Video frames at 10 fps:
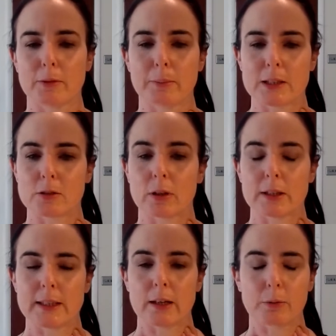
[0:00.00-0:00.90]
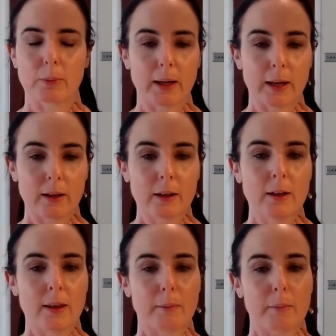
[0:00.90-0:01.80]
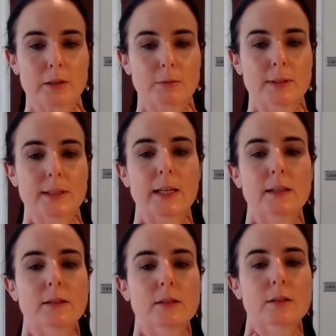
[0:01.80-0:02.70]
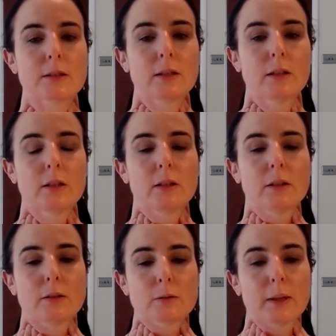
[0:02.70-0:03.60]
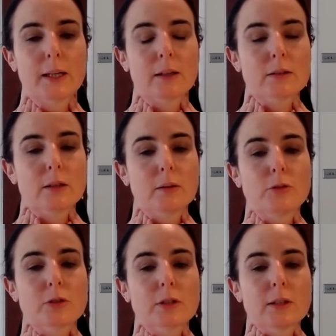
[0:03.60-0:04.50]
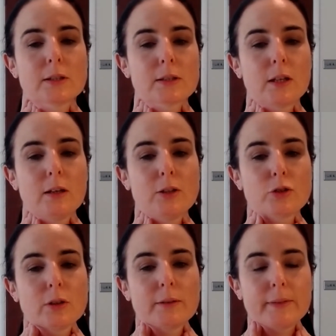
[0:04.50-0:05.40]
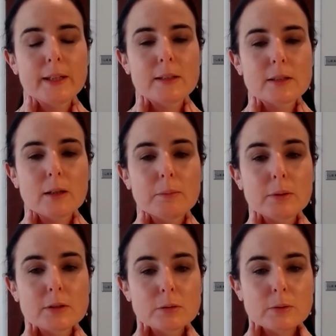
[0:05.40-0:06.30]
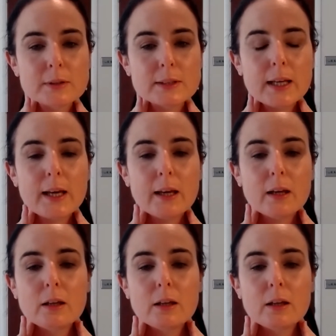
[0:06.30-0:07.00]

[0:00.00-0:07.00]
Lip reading: of a better idea of where muscle sits as well. So we're just going to slowly draw our fingers up towards the ear.